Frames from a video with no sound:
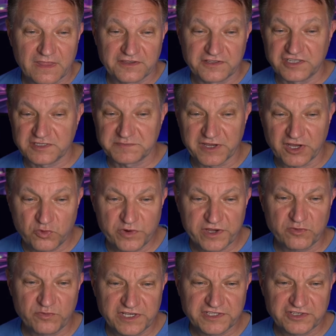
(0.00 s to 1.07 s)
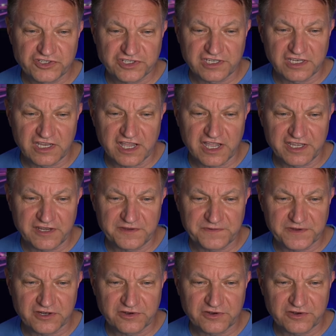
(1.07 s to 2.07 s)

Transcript: This is just my quick research online. I figure